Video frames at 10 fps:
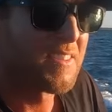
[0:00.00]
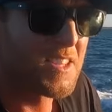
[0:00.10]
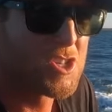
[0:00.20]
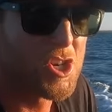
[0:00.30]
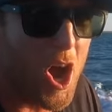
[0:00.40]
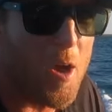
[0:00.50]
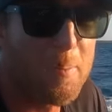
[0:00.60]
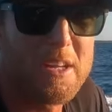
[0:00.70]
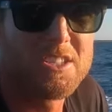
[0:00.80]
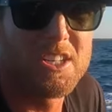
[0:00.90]
The chop
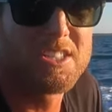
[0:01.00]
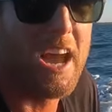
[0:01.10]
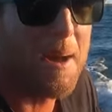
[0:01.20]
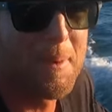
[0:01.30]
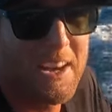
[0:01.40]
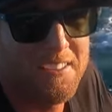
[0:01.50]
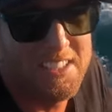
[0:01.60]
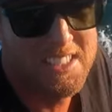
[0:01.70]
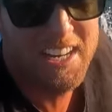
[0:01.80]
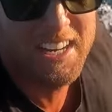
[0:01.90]
is just coming
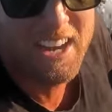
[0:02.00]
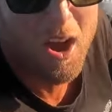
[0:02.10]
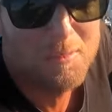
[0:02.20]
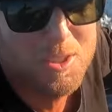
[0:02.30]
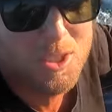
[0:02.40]
into tinny. I'm